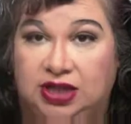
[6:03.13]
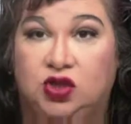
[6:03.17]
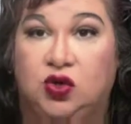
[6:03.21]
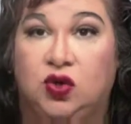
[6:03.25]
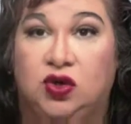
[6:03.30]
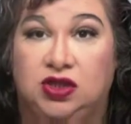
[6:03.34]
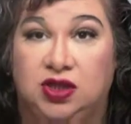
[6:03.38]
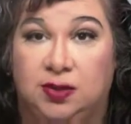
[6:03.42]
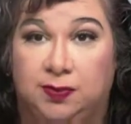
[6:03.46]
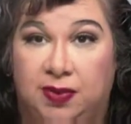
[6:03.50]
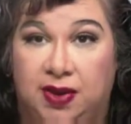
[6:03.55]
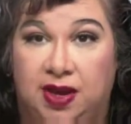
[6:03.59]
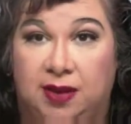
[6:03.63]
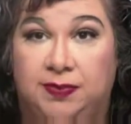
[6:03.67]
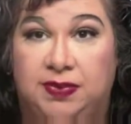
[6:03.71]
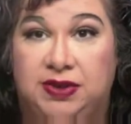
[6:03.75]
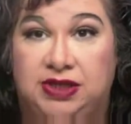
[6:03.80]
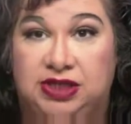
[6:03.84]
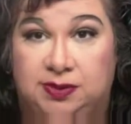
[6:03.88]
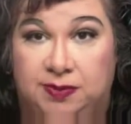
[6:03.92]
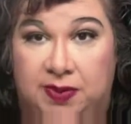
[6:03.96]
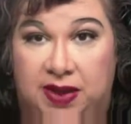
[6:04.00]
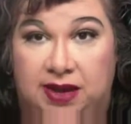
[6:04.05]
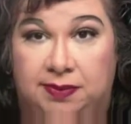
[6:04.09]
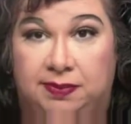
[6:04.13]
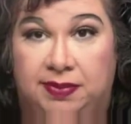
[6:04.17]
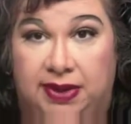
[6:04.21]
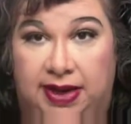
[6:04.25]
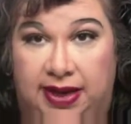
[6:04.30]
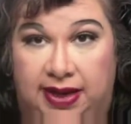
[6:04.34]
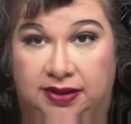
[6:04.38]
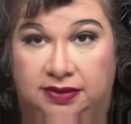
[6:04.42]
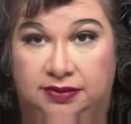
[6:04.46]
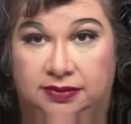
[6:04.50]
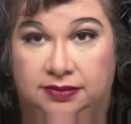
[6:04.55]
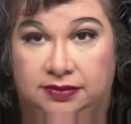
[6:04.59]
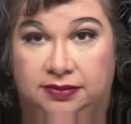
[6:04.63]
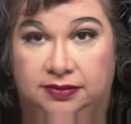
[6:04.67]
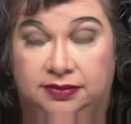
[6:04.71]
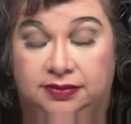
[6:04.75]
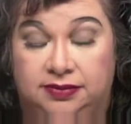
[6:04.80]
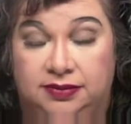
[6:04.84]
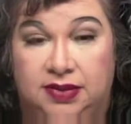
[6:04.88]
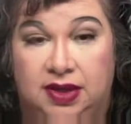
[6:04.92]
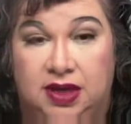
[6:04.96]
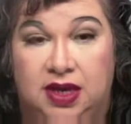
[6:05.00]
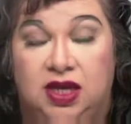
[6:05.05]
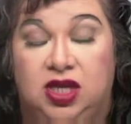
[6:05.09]
towards a puppy spay plan.
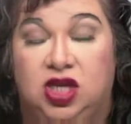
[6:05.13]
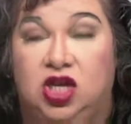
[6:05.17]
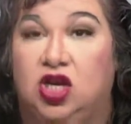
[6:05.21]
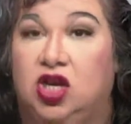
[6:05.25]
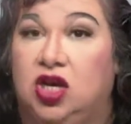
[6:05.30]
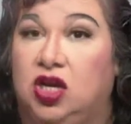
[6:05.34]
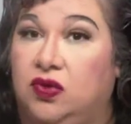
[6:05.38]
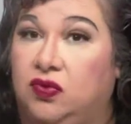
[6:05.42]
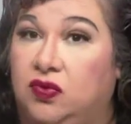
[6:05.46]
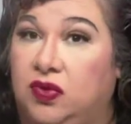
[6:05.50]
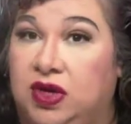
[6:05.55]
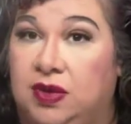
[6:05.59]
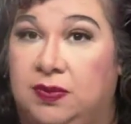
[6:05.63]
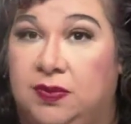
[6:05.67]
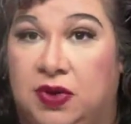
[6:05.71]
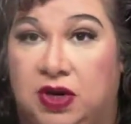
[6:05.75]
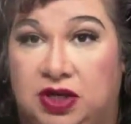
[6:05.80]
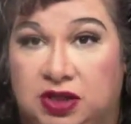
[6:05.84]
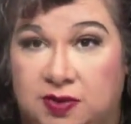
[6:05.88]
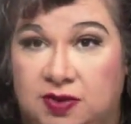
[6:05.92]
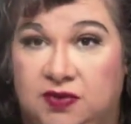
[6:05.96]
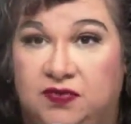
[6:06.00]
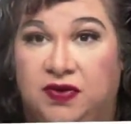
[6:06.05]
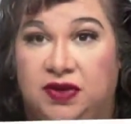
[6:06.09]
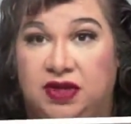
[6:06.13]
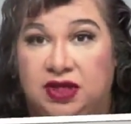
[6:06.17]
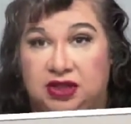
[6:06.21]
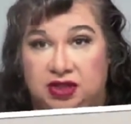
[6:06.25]
You're going to reimburse me for the